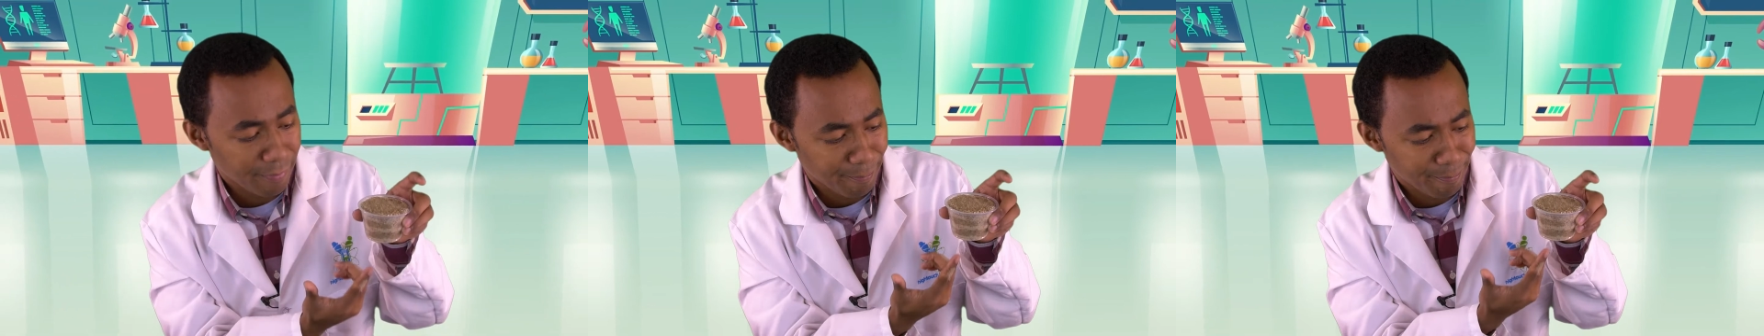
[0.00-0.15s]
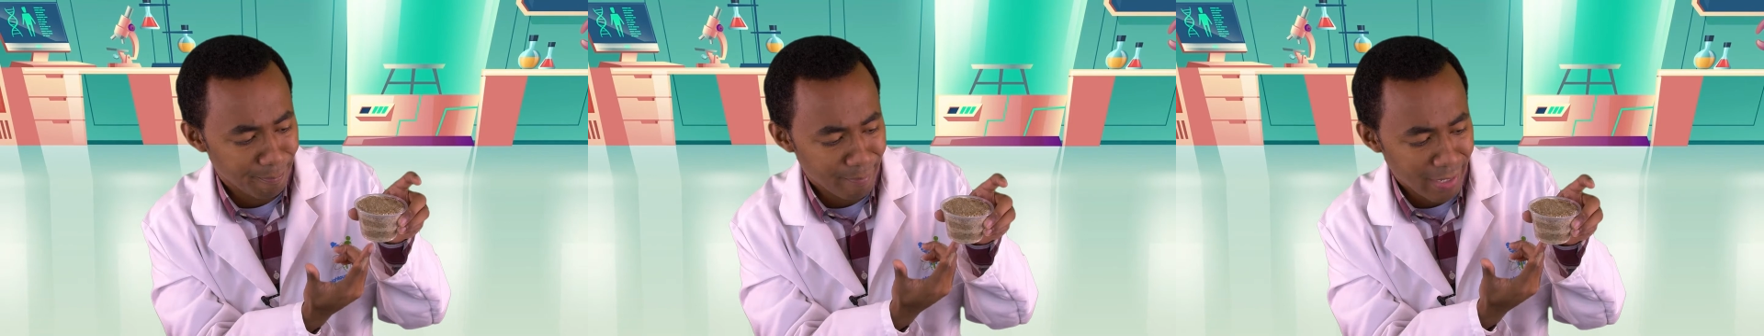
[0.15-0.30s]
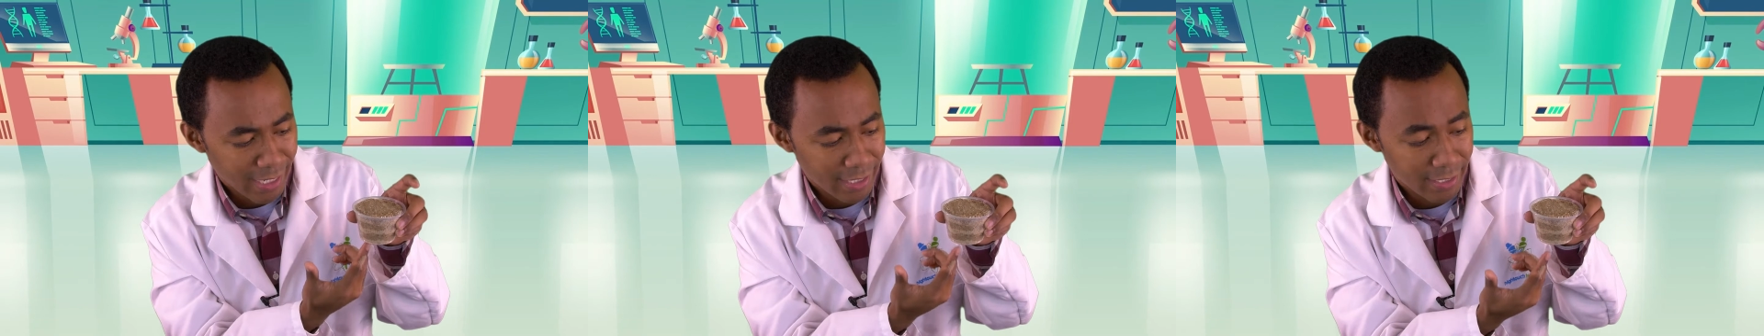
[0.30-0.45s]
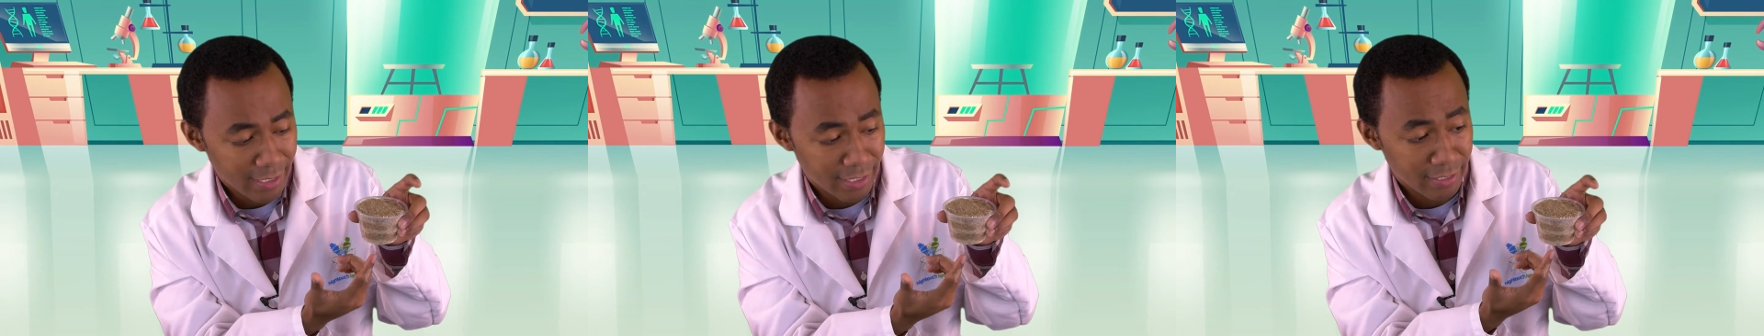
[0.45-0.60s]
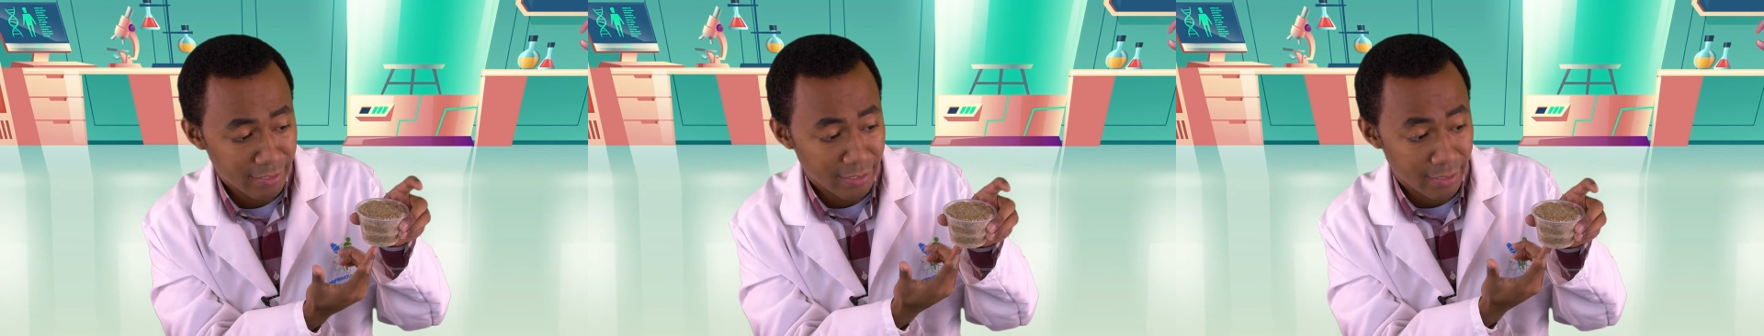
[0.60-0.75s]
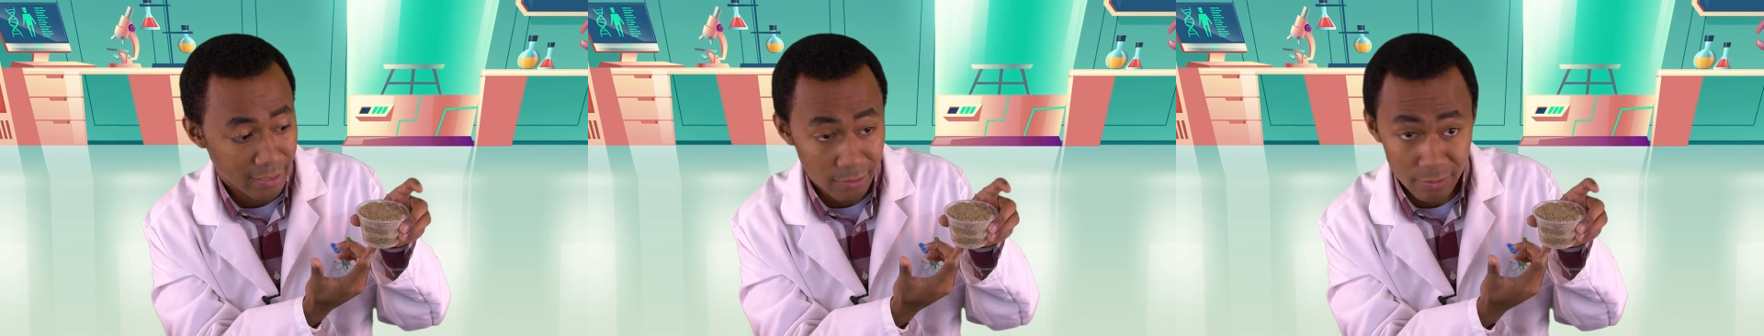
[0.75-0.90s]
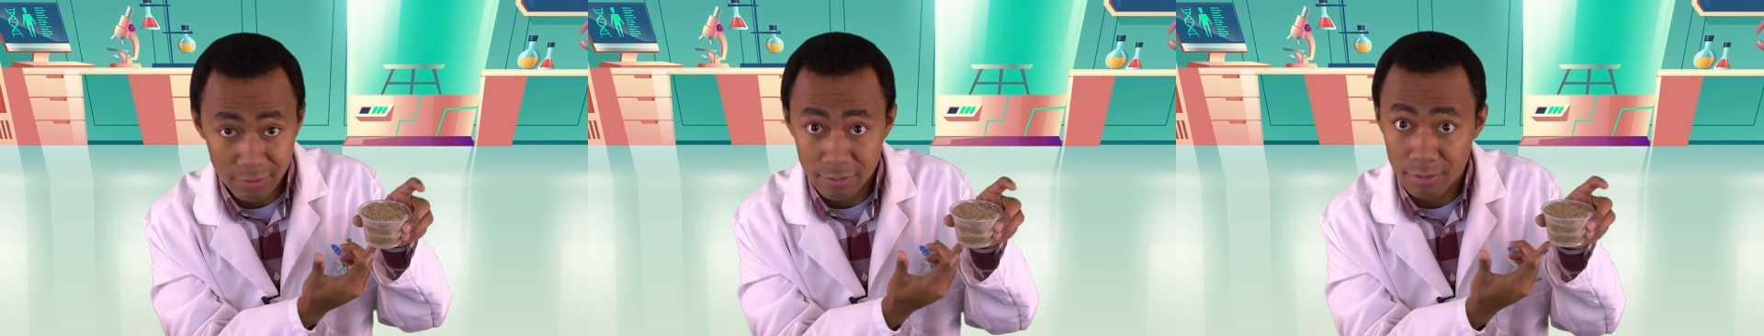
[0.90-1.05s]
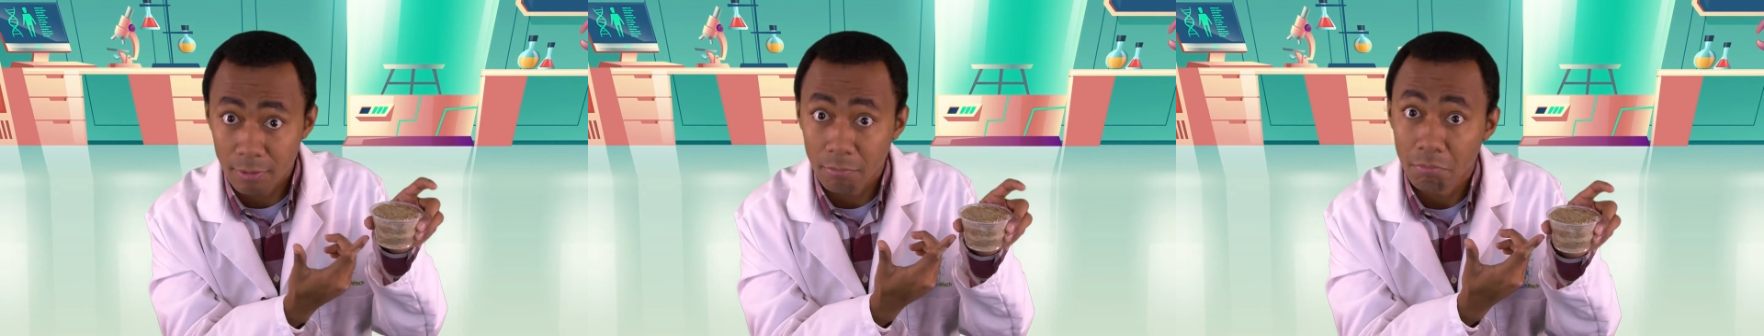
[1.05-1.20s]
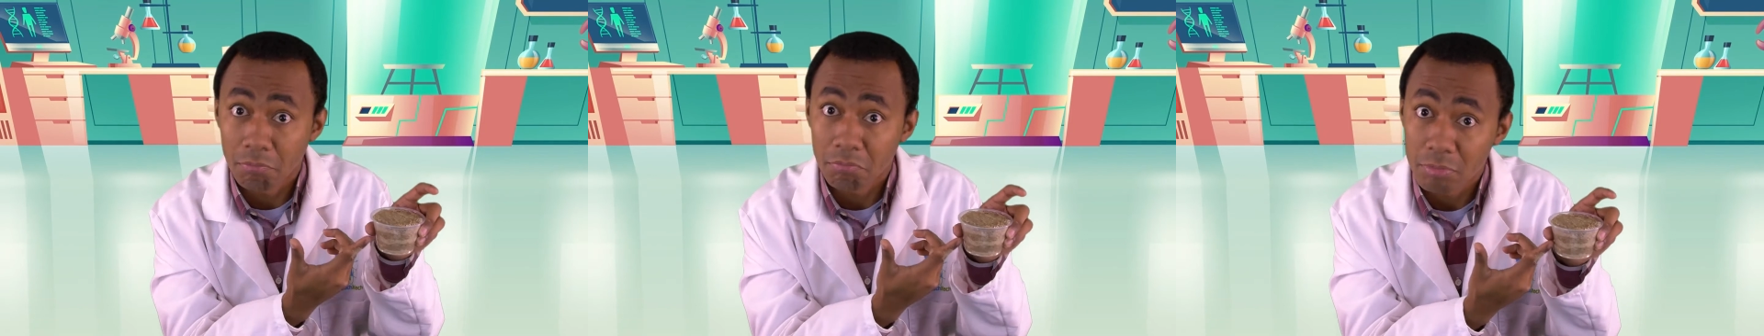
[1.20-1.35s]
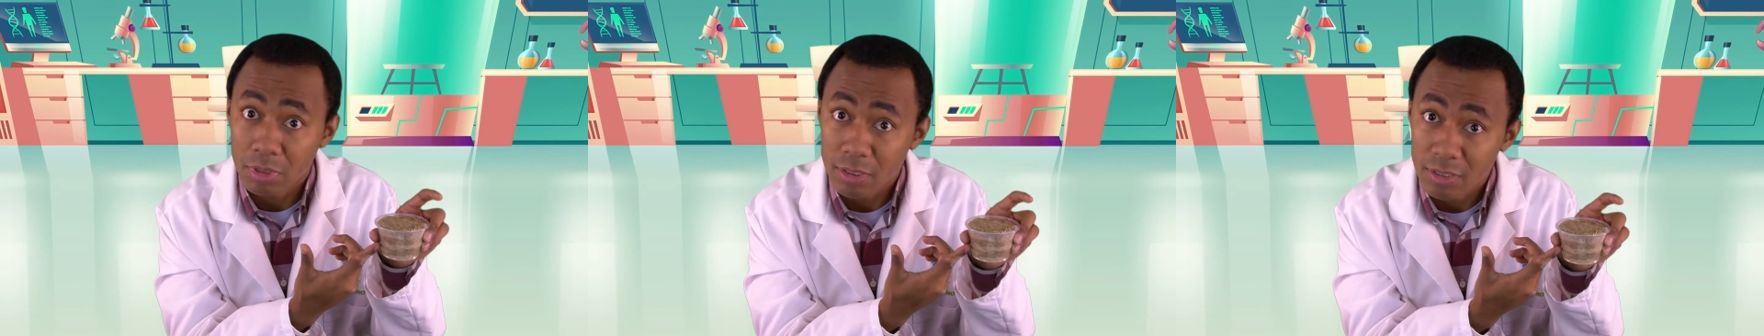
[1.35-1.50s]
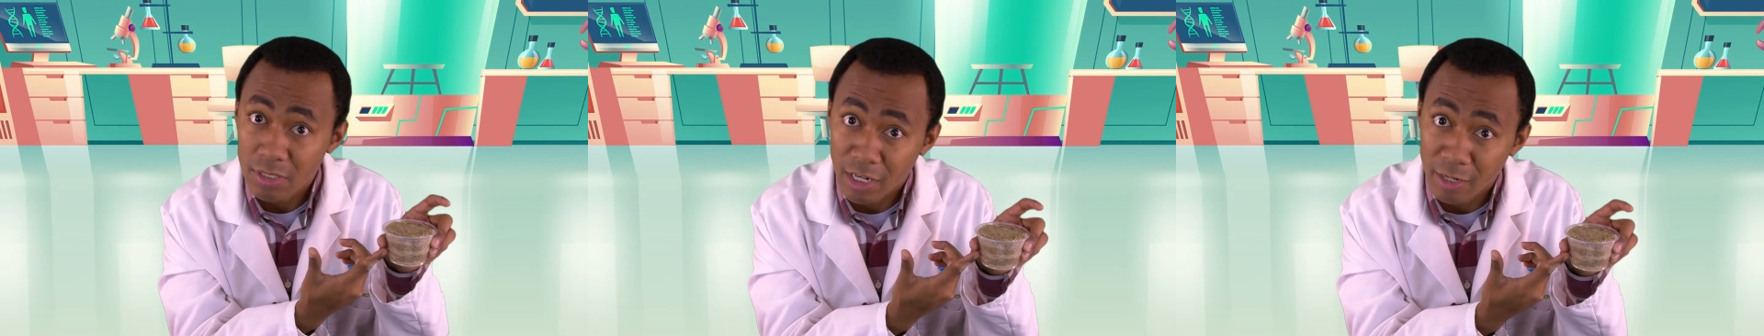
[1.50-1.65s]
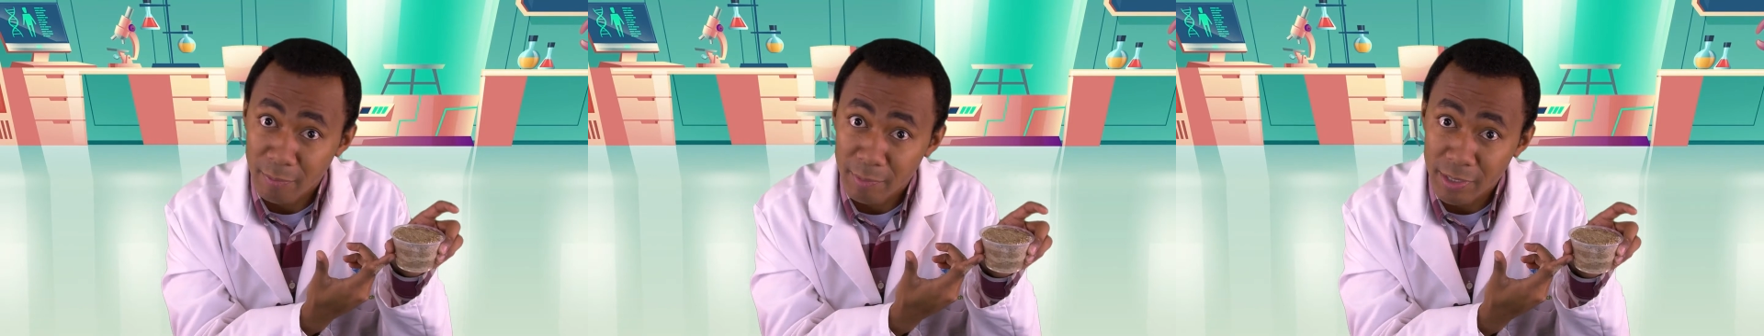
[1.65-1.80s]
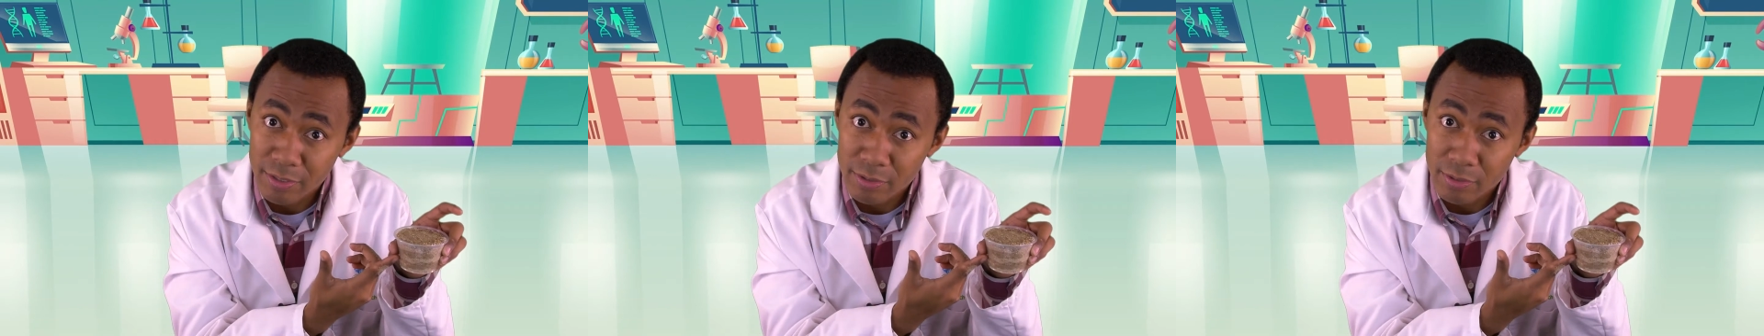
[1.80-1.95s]
making this
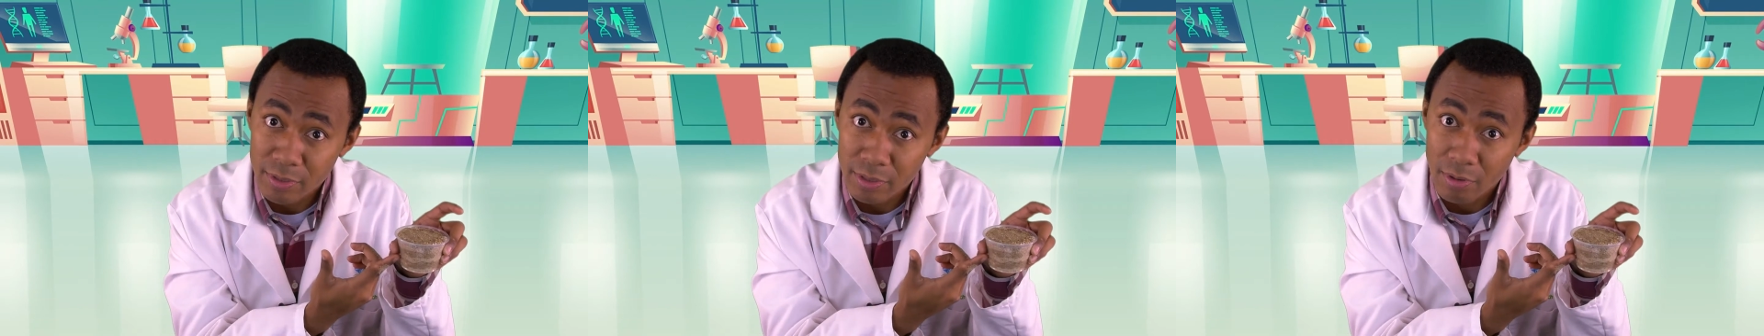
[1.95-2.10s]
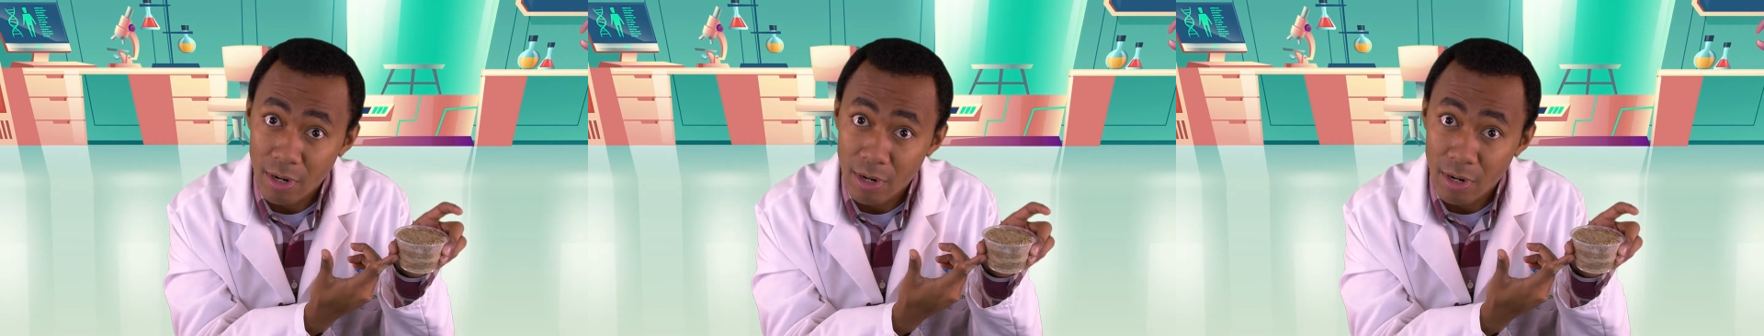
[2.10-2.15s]
sedimentary